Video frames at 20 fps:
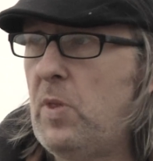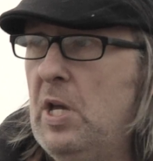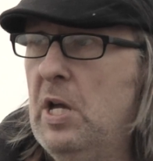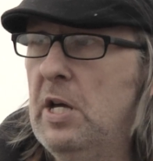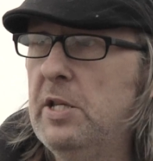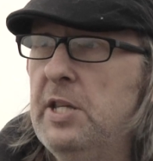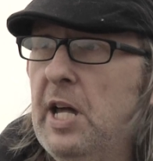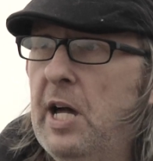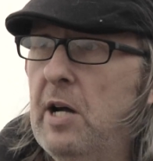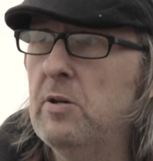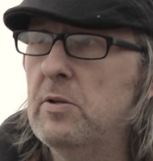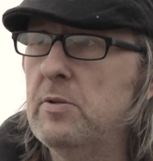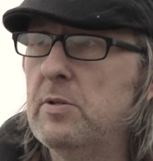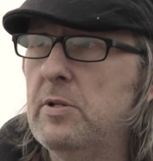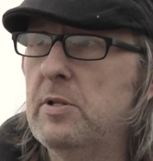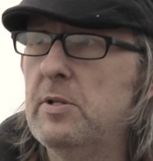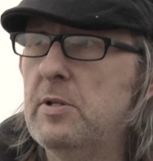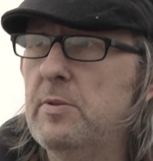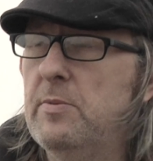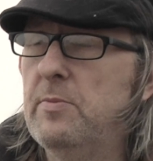And now
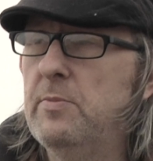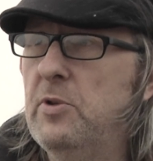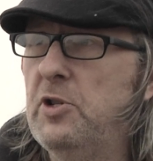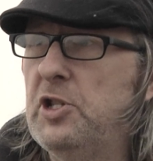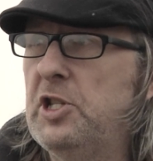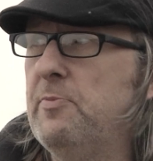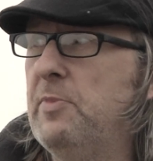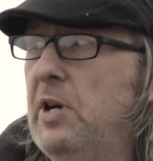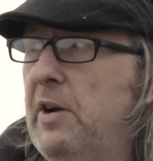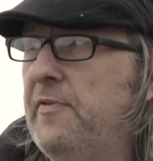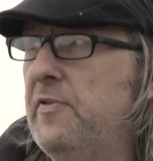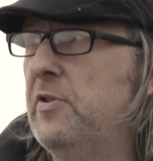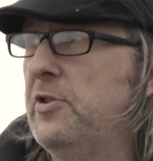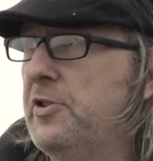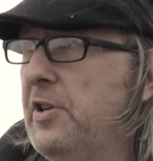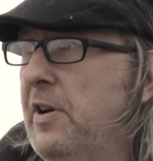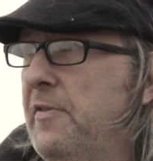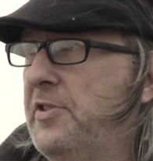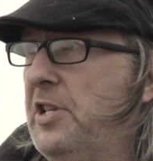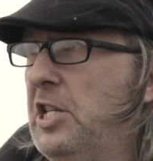most of my
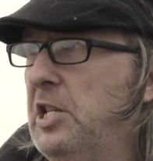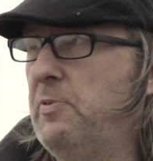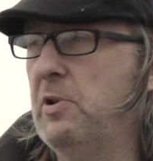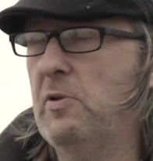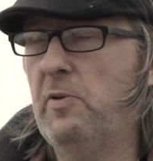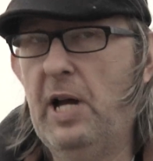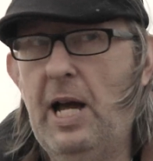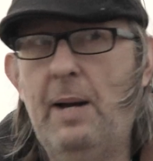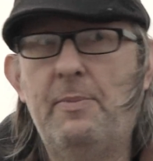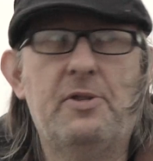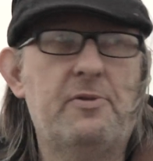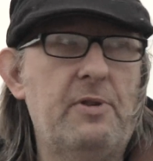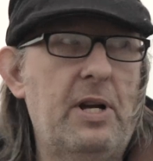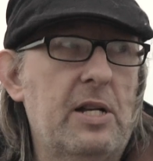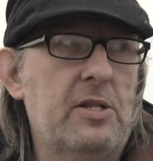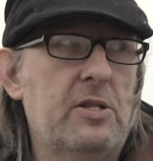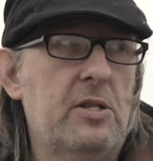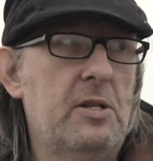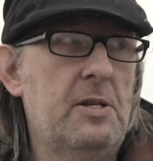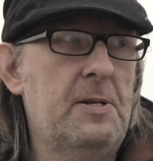photographs tend to be quite
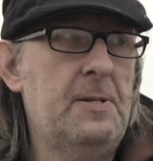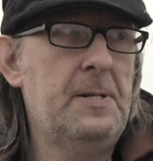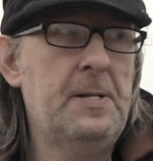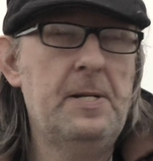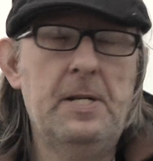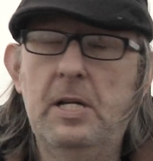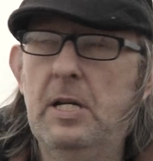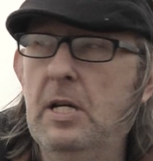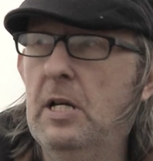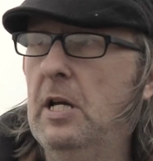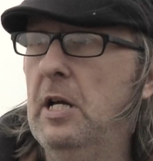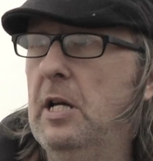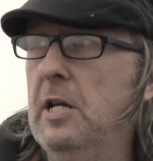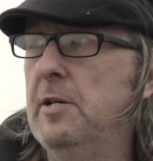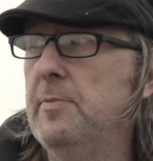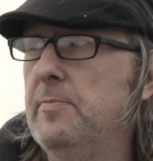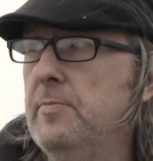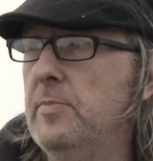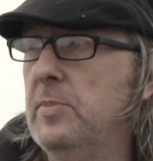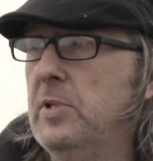abstract,
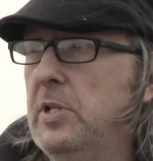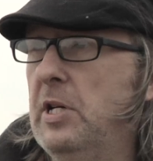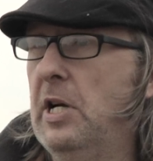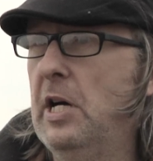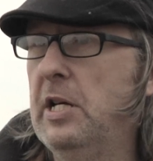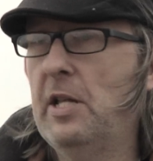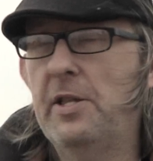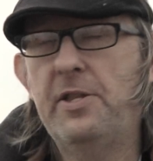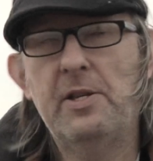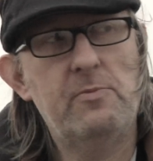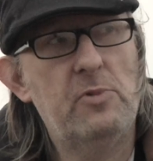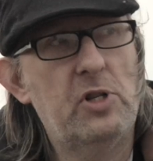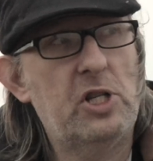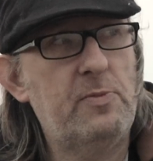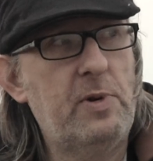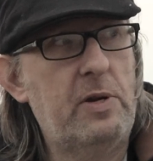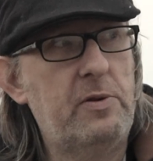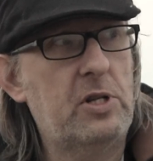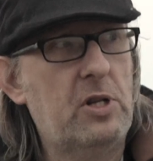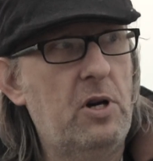um, and I think most
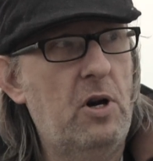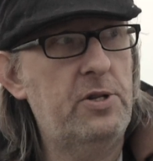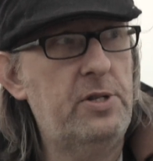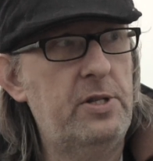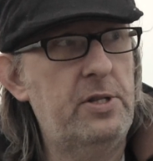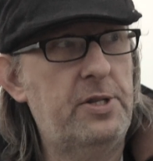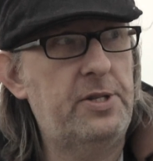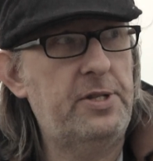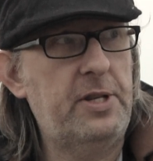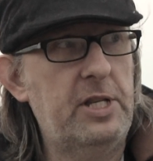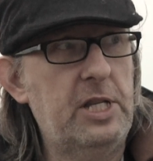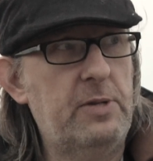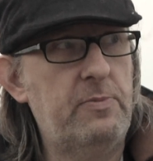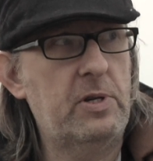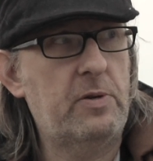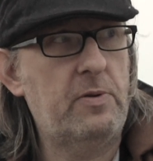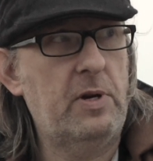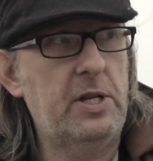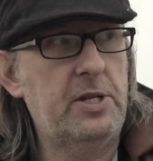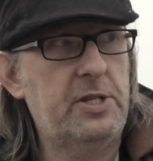of my recordings tend to
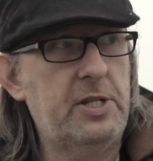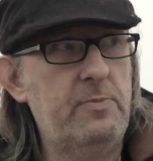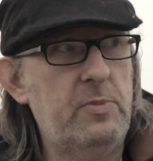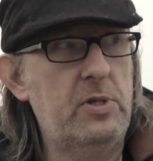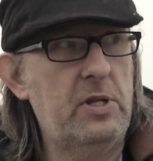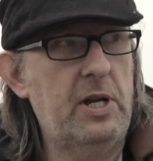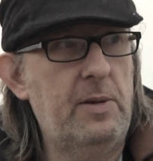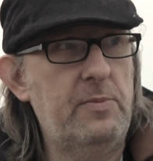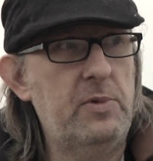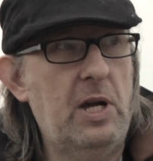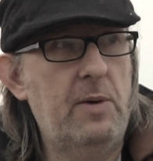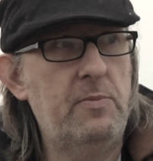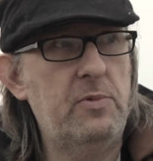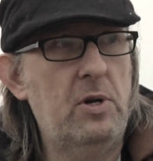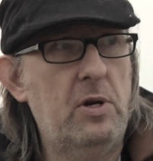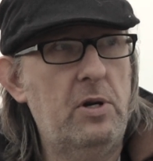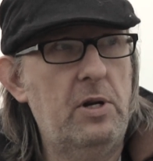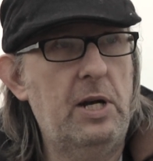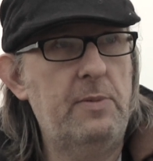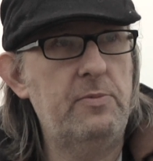be quite similar. I'm, I'm
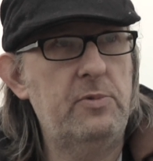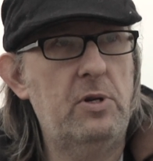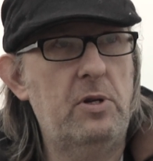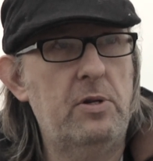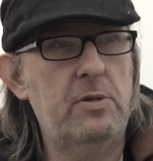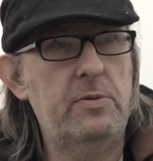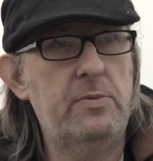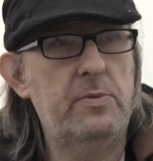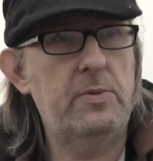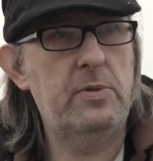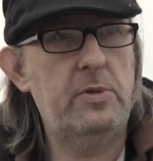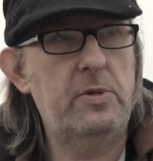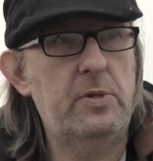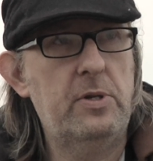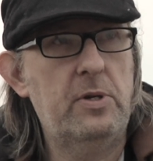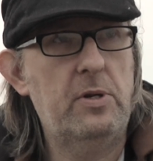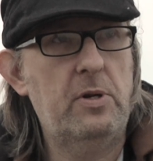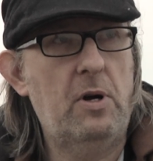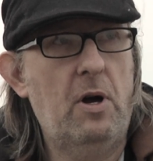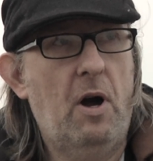not I'm not
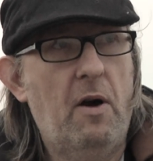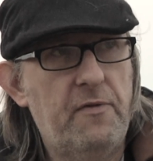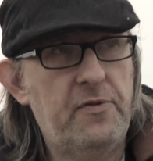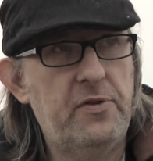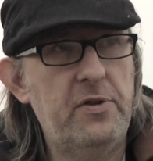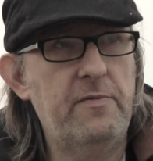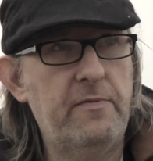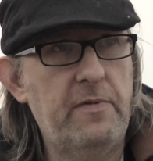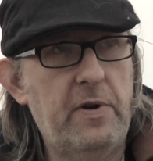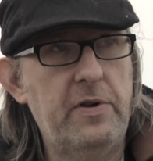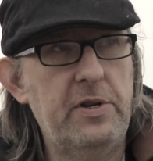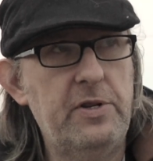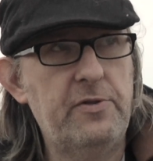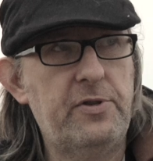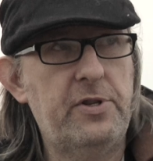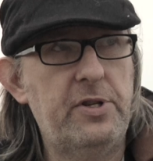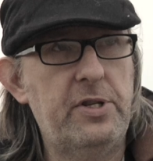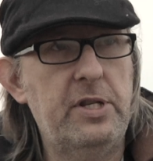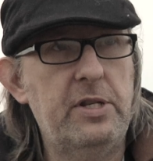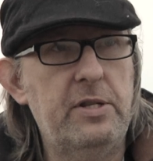often very
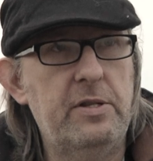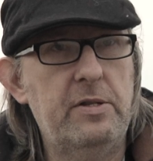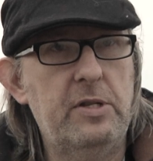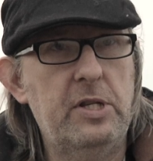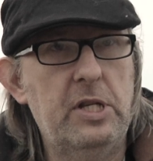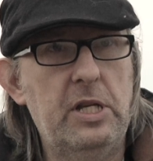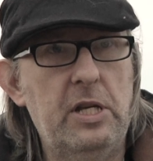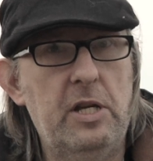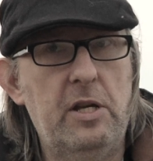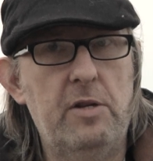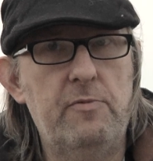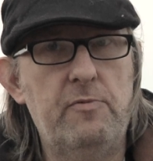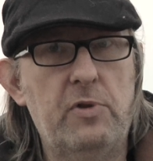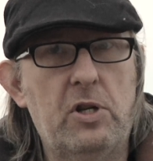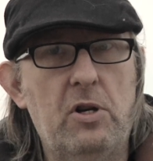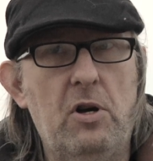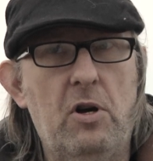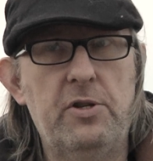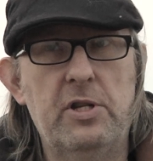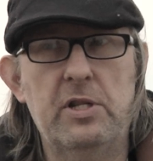interested in in
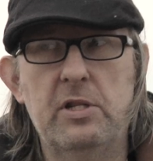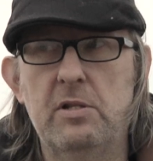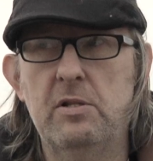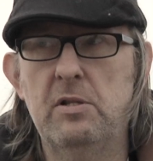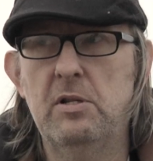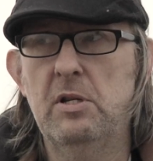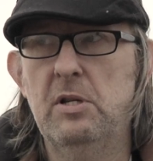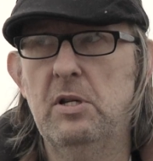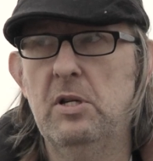recording